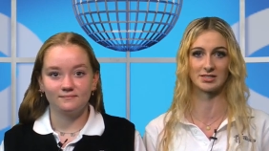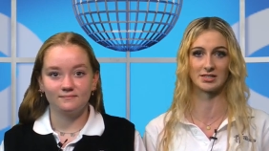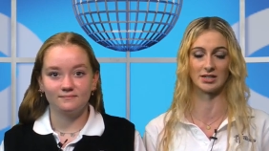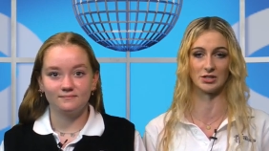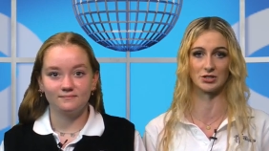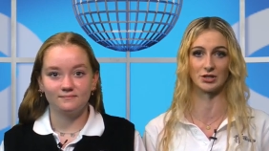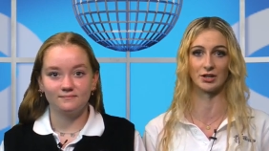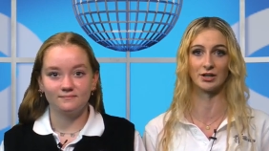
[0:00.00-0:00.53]
Speaker 1: to
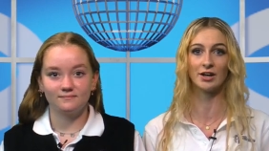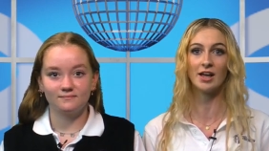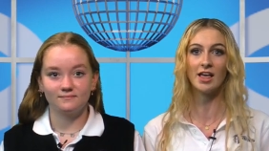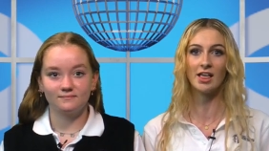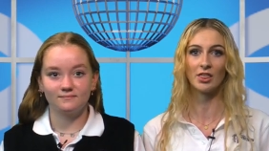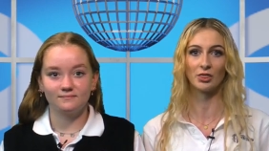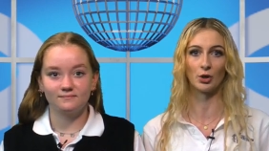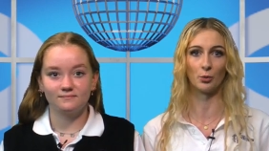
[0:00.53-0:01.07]
enter.
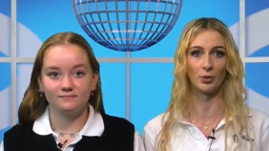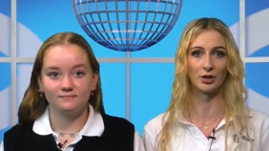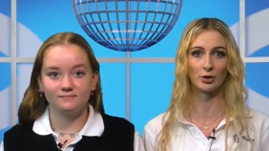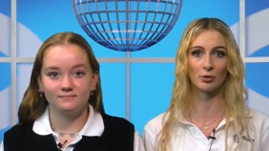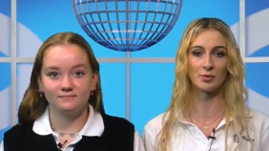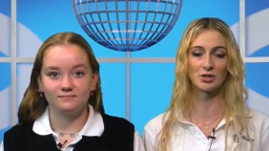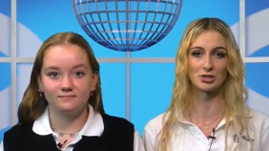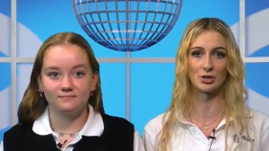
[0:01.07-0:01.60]
The winner
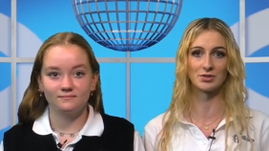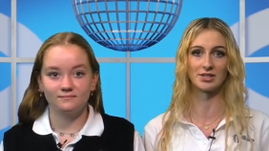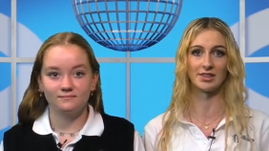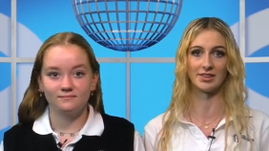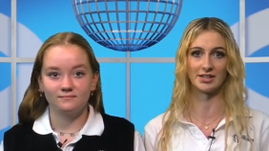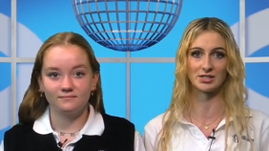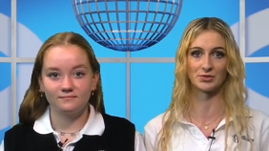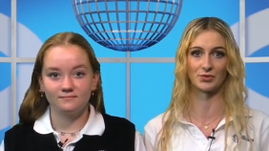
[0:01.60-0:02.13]
will be chosen
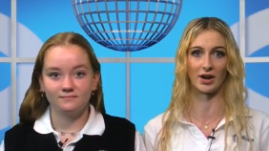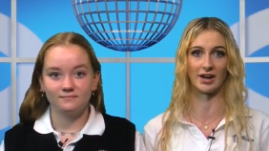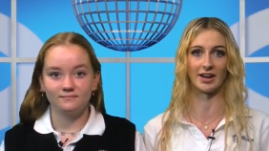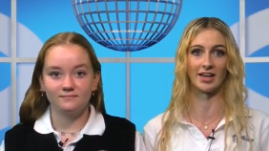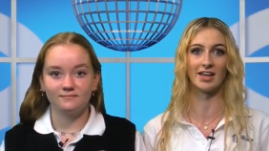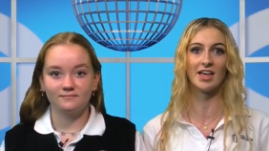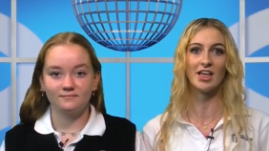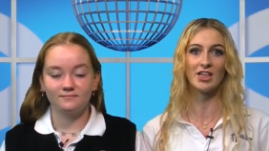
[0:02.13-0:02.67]
this
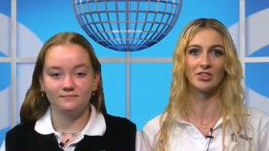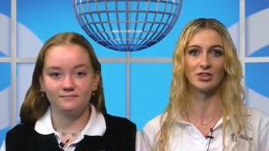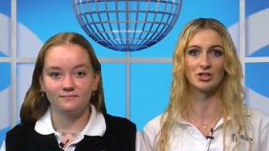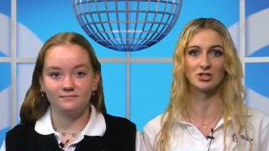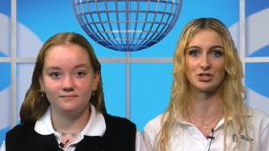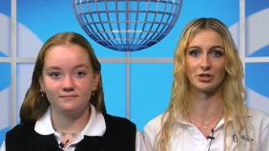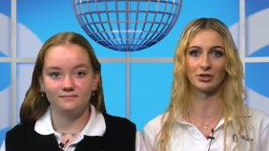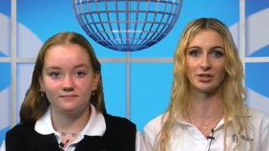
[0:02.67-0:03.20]
Friday, the
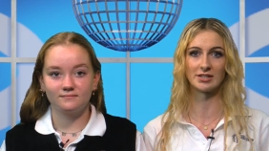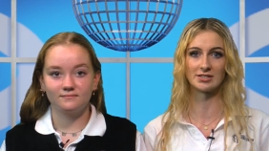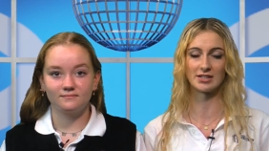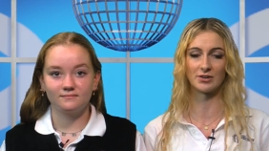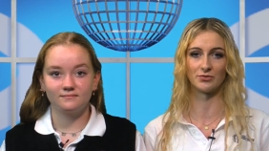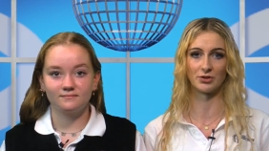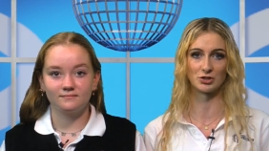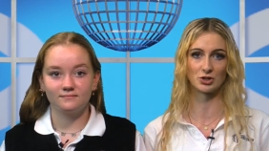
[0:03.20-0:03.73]
Shield is the
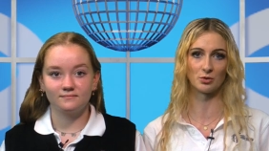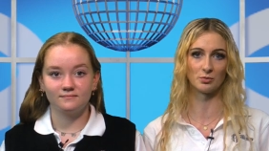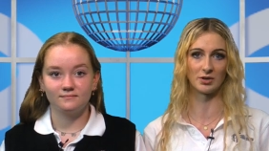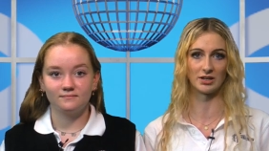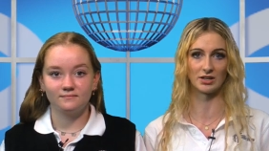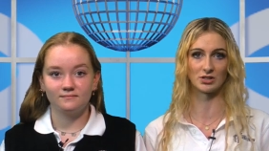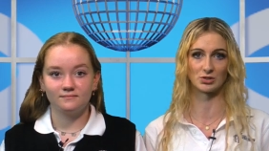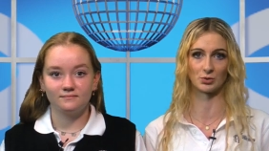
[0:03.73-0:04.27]
official
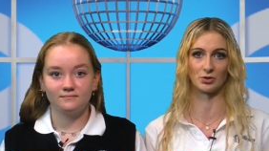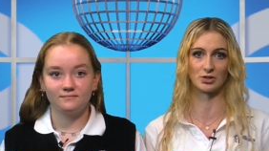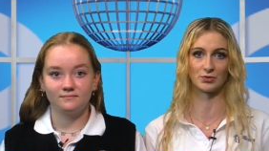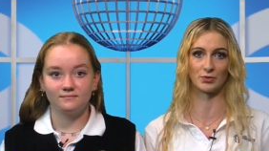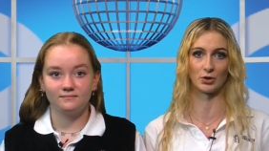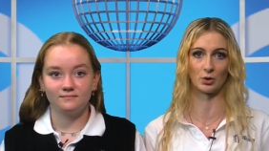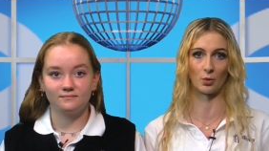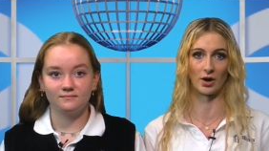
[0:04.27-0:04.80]
media source
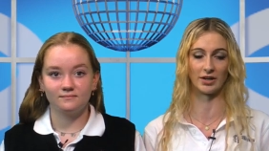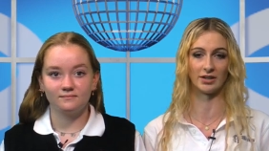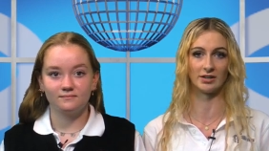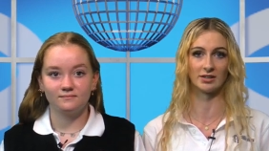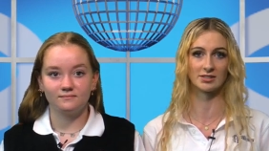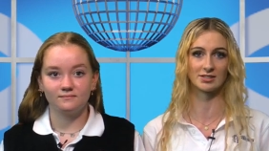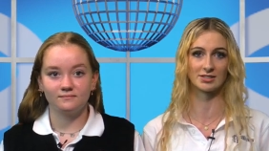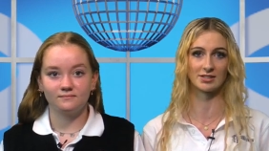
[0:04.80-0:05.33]
for
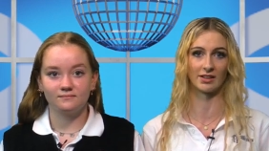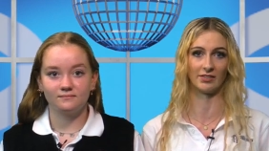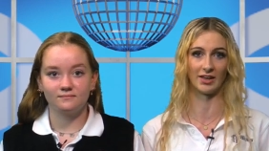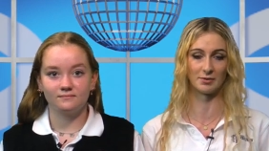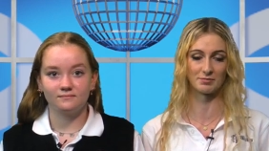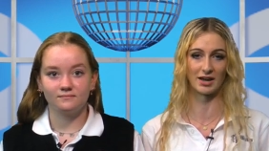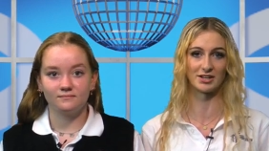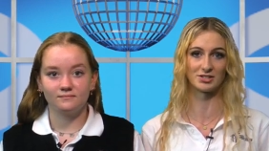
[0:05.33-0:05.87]
Aquinas,
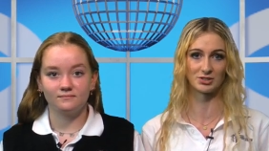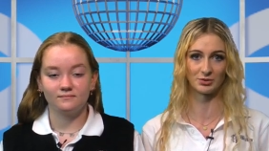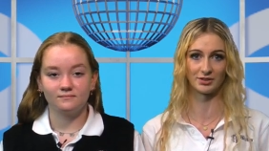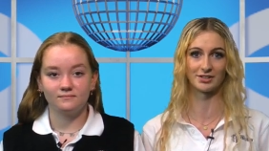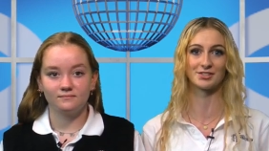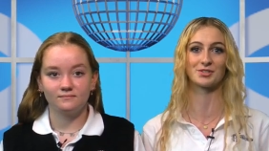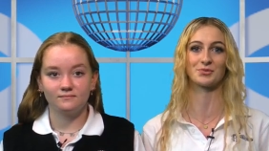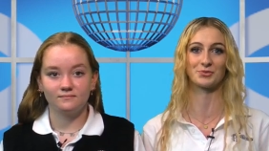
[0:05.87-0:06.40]
led by
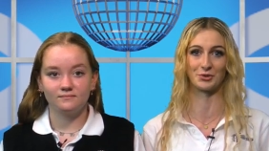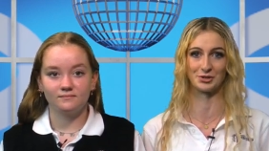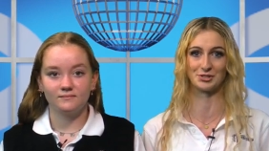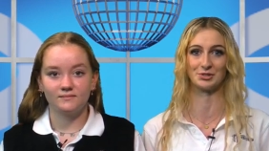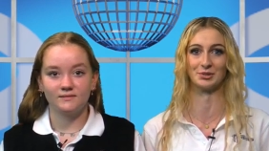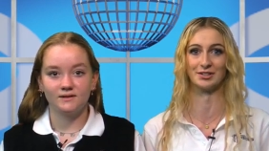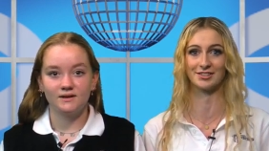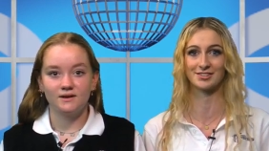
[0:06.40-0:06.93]
Speaker 2: students for
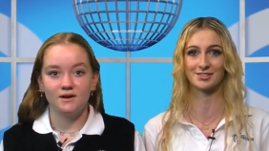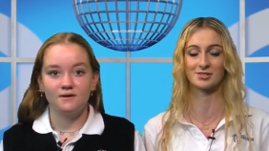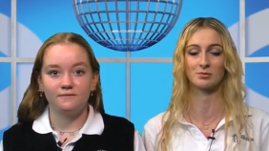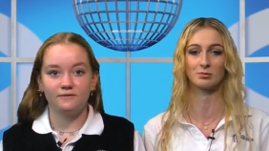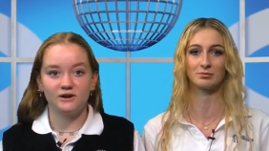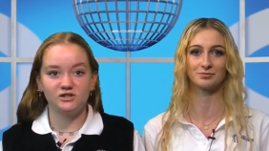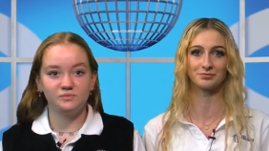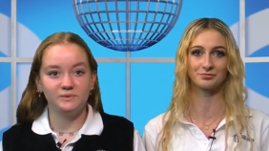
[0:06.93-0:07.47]
students.
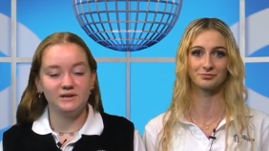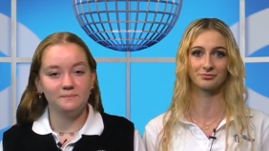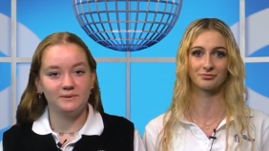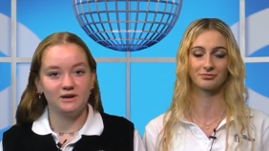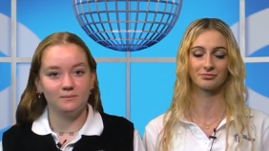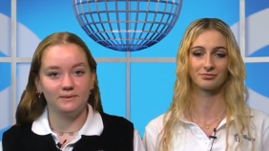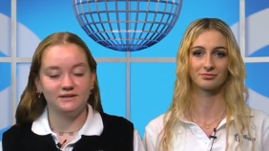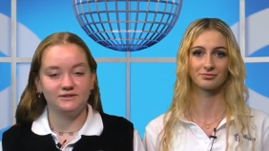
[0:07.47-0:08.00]
Freshmen and
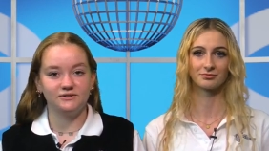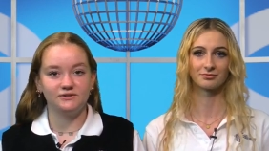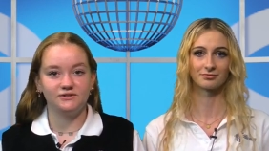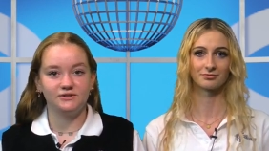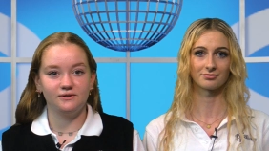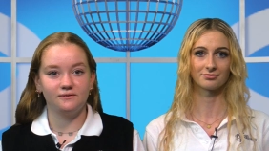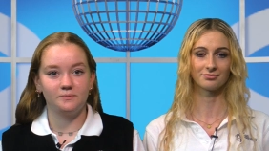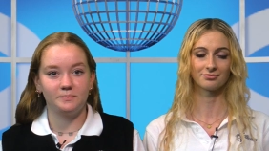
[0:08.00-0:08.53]
peer mentors,
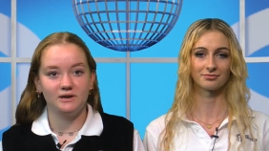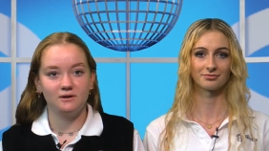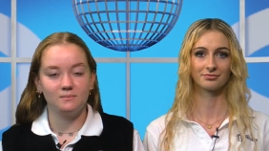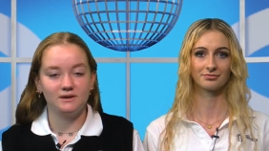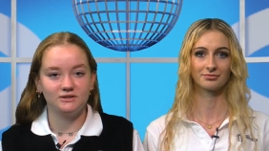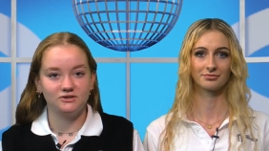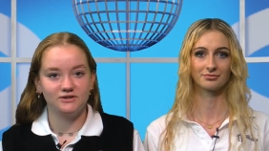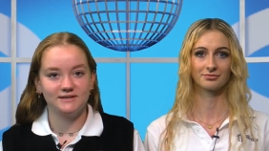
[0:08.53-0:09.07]
you have a peer
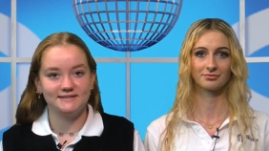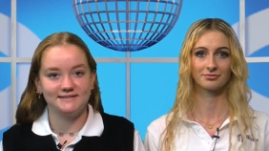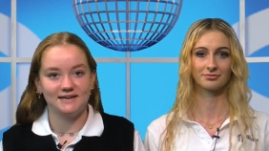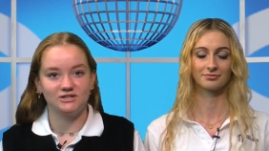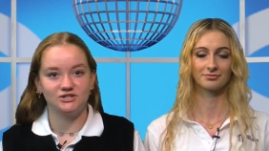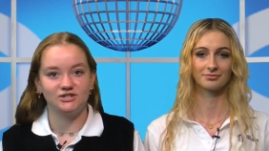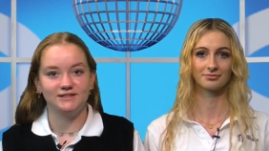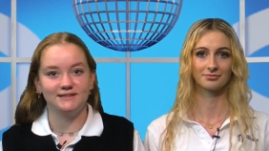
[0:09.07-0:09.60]
mentoring
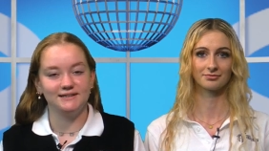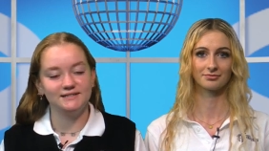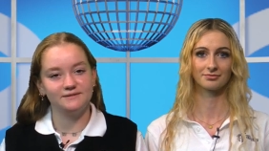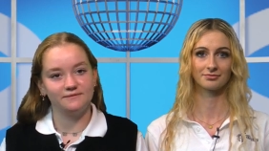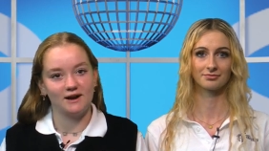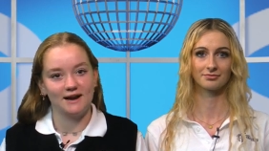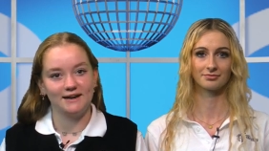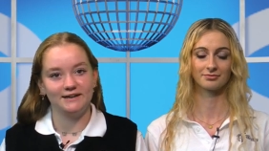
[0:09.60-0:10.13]
session this
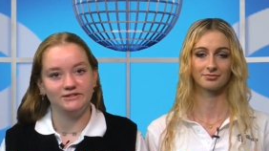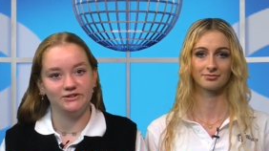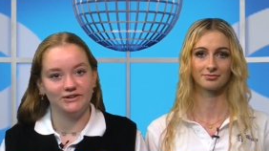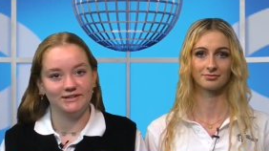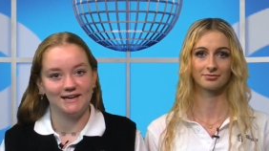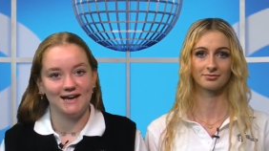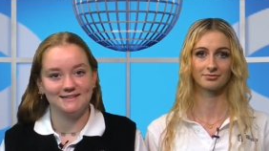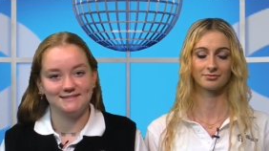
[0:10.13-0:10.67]
Friday
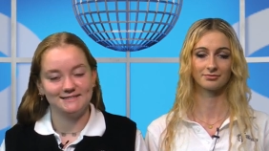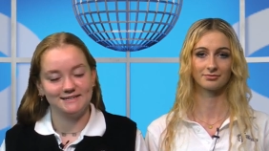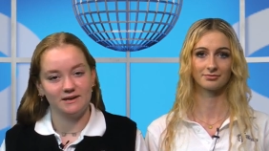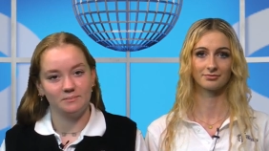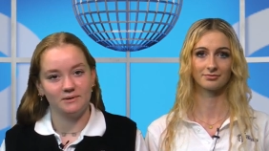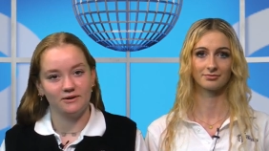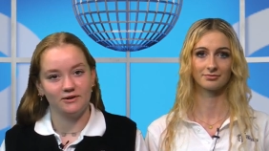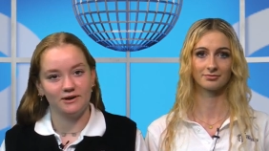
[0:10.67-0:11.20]
during STA
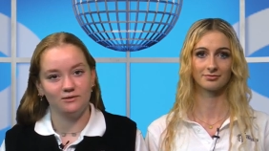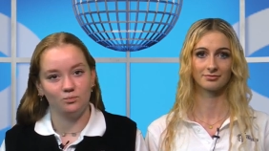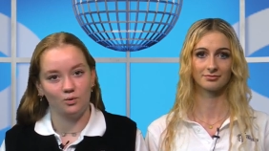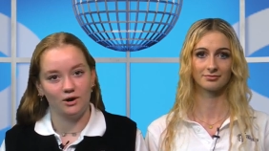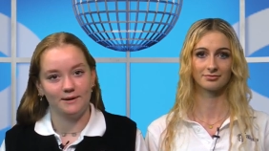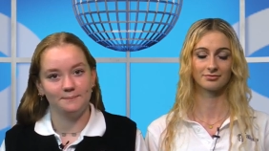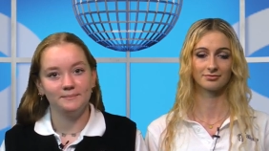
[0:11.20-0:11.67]
Period 1.